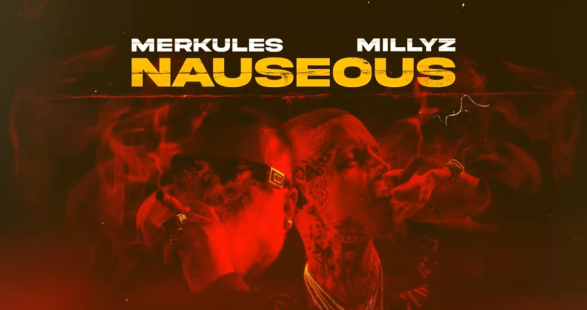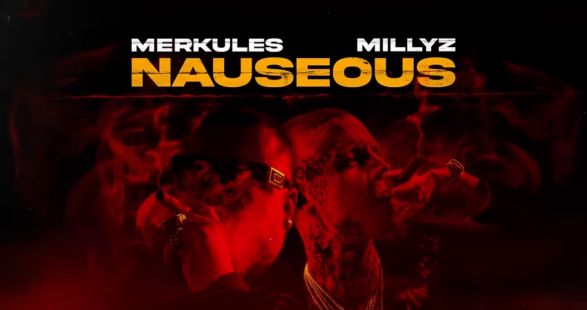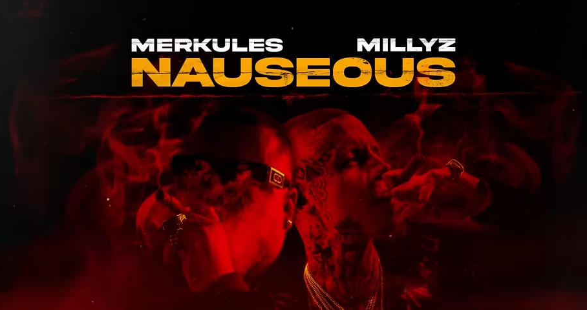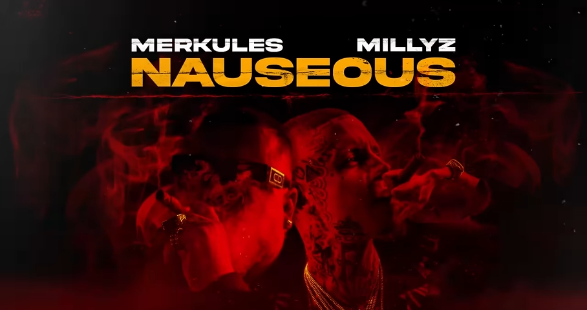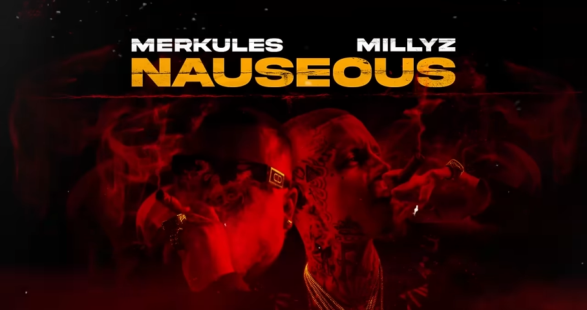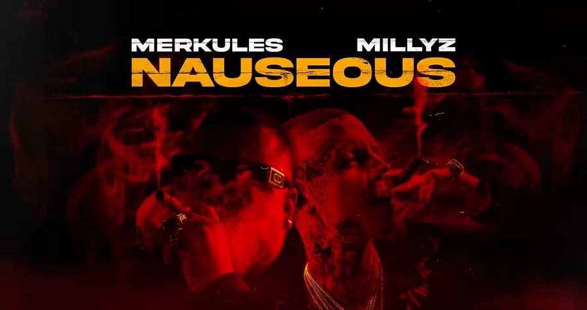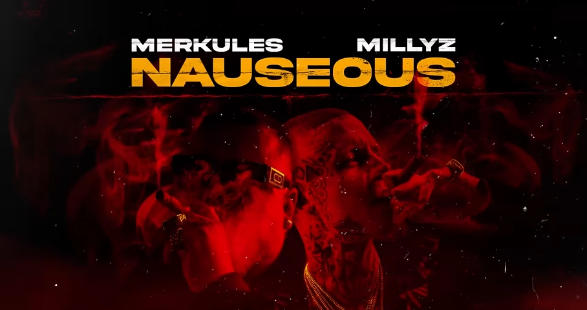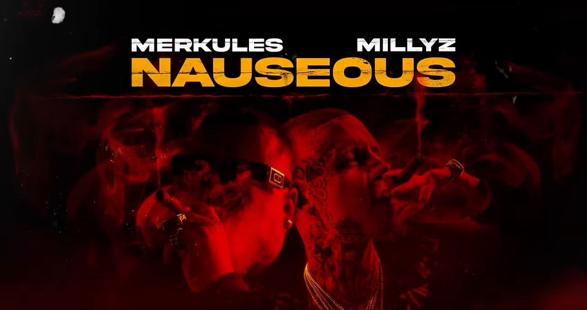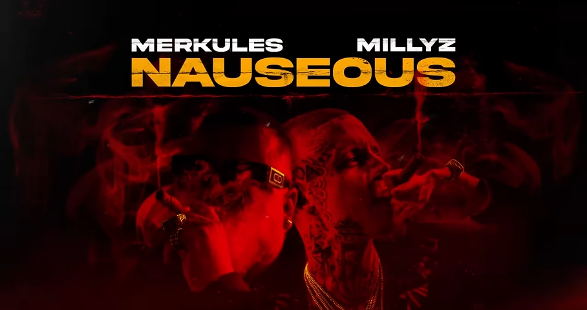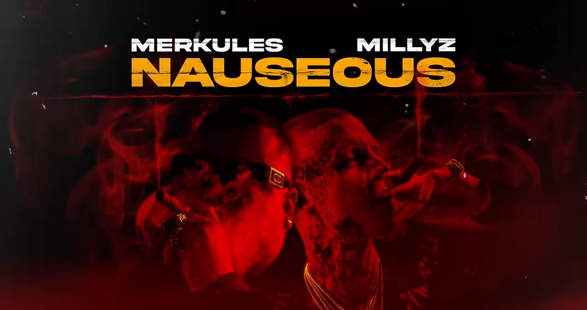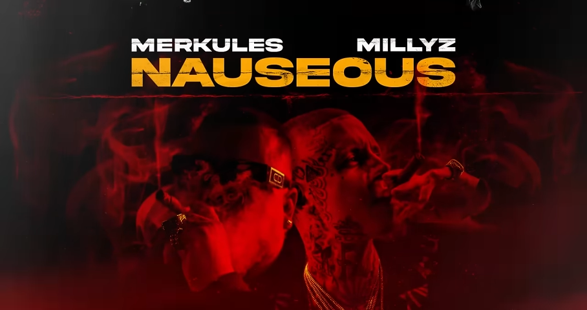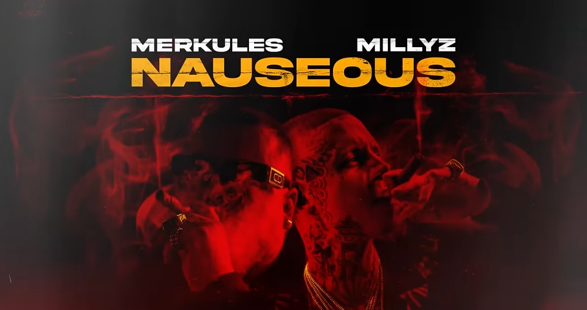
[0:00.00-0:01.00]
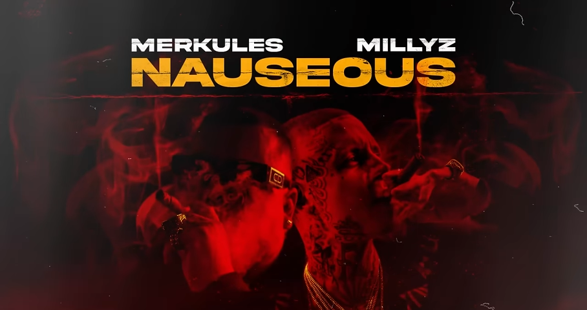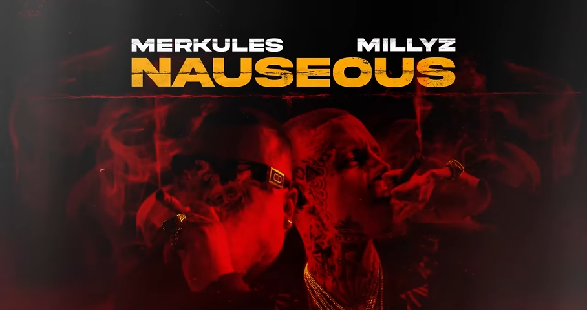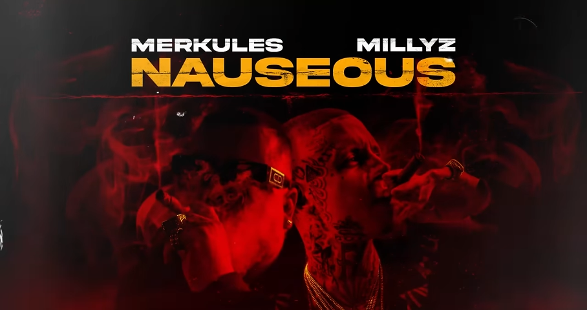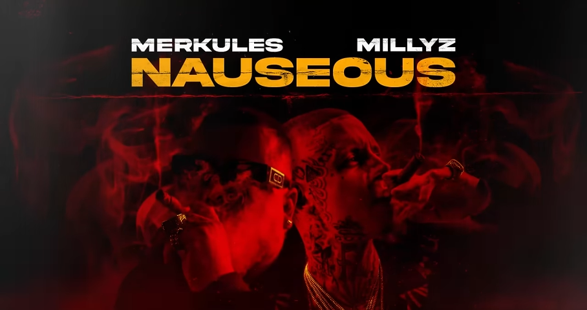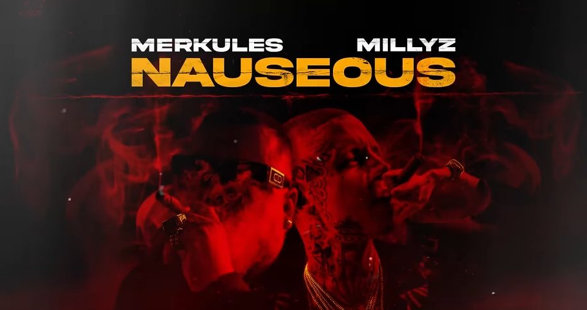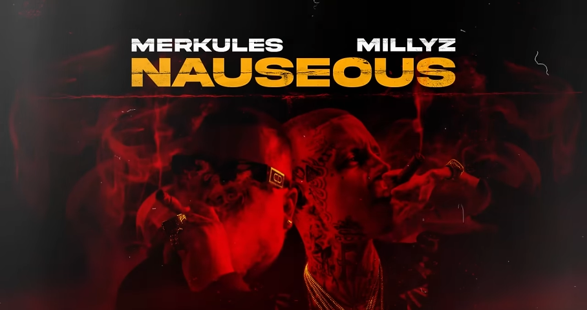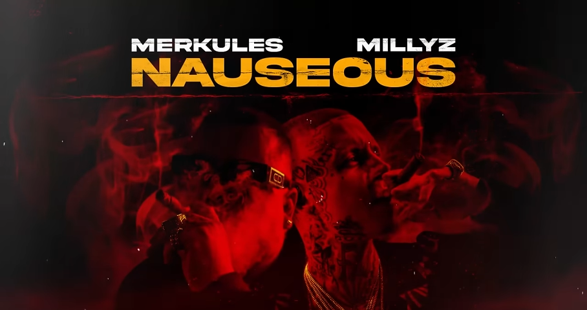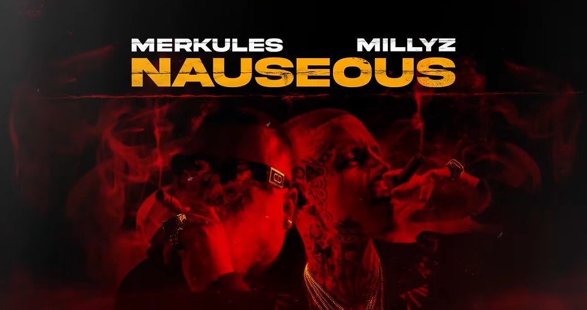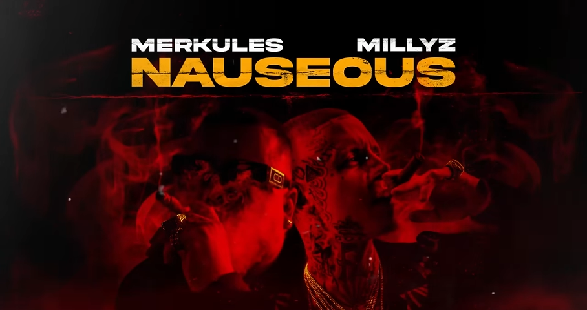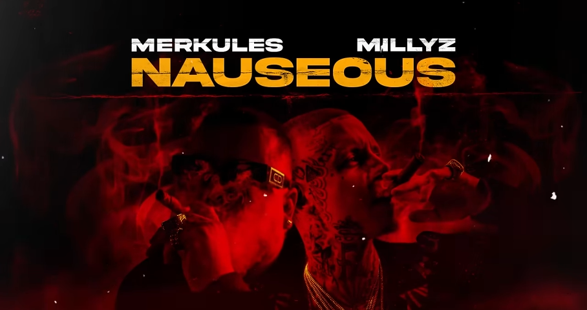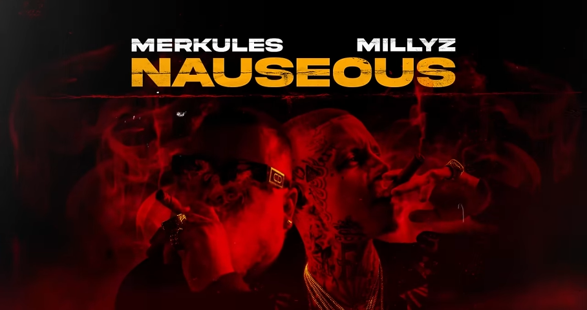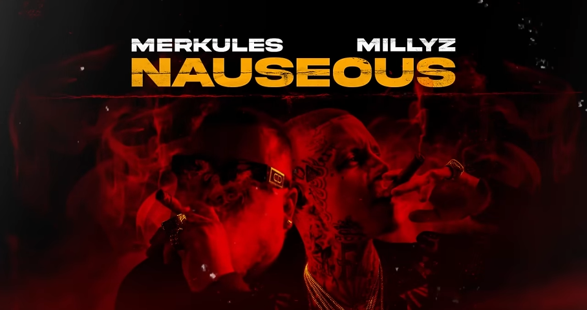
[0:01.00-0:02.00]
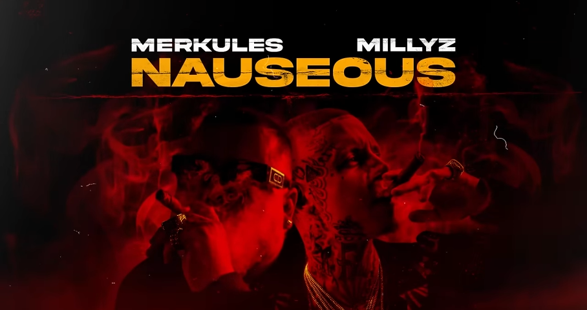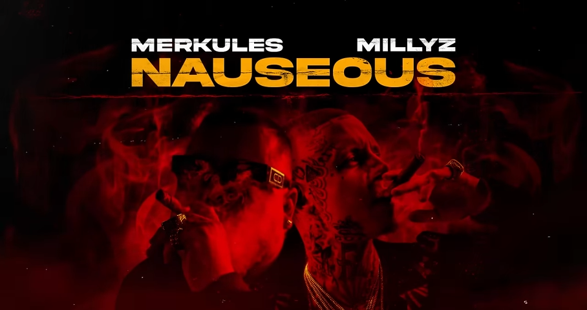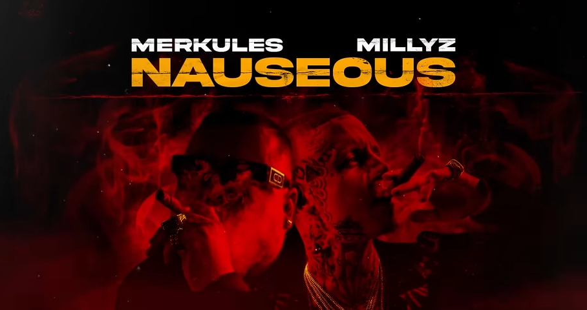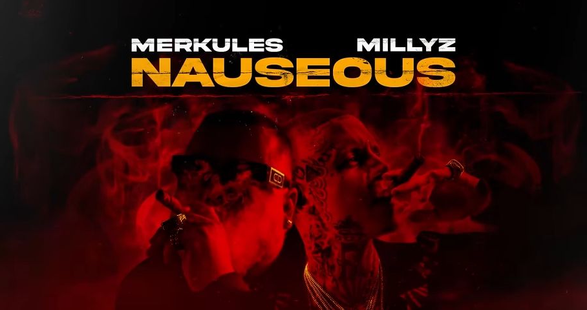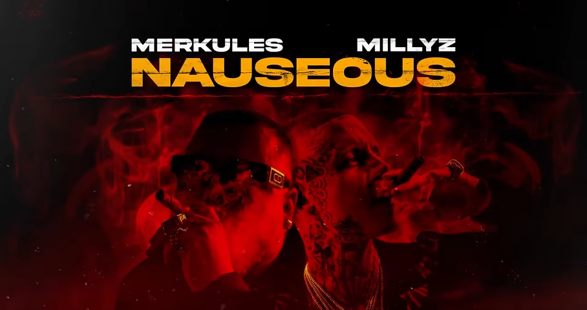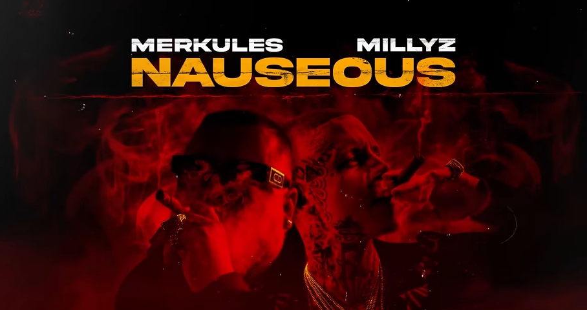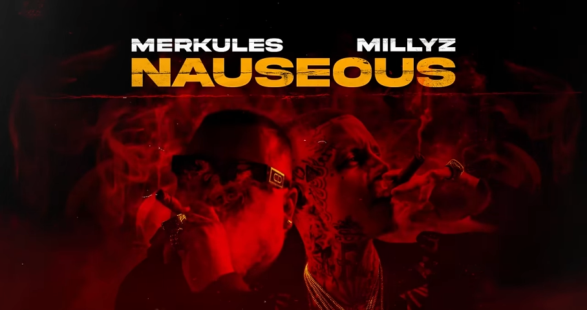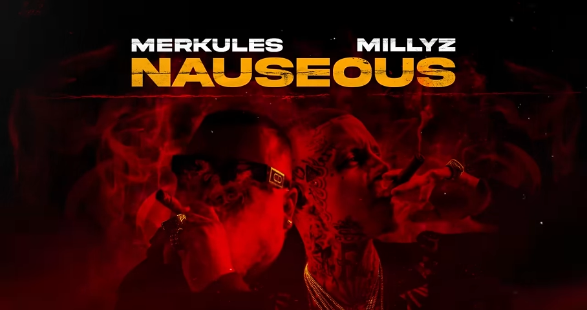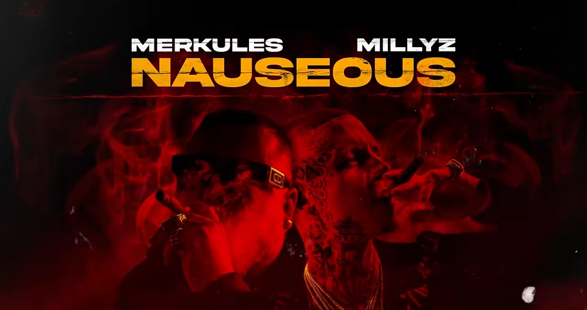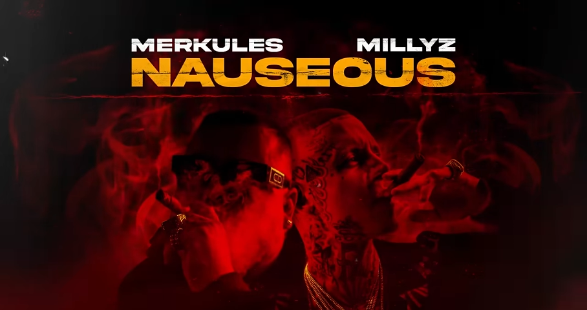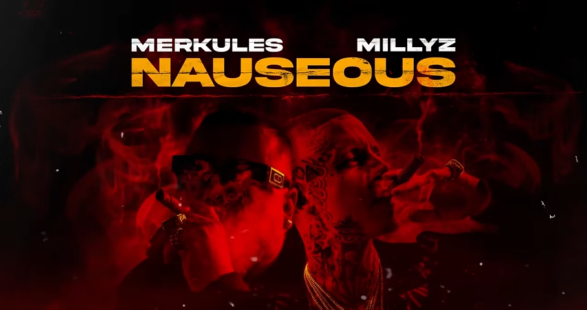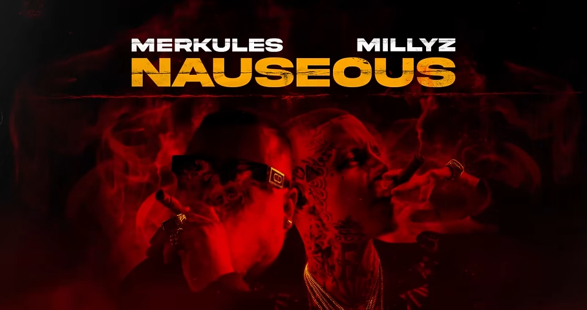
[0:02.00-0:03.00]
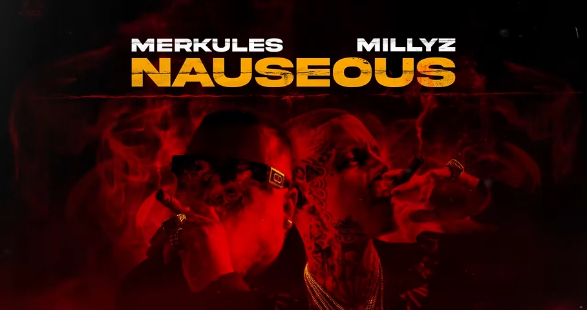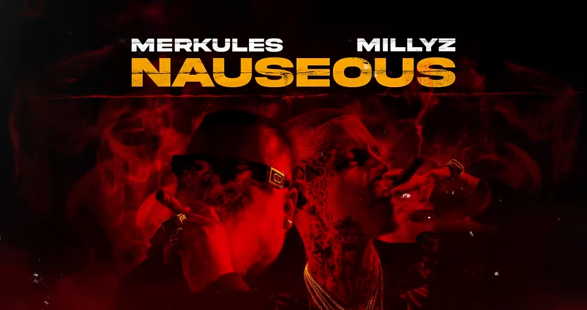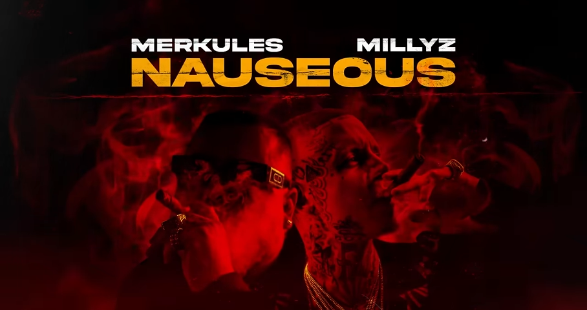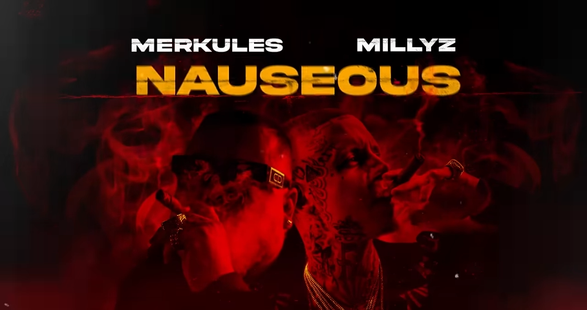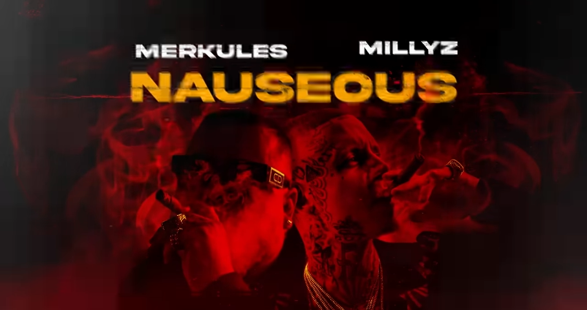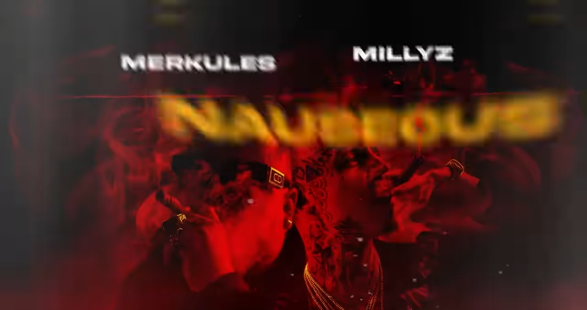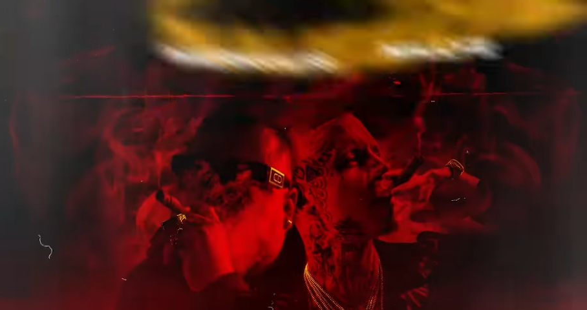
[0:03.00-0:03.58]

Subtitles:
No face is visible, so there are no lips to read.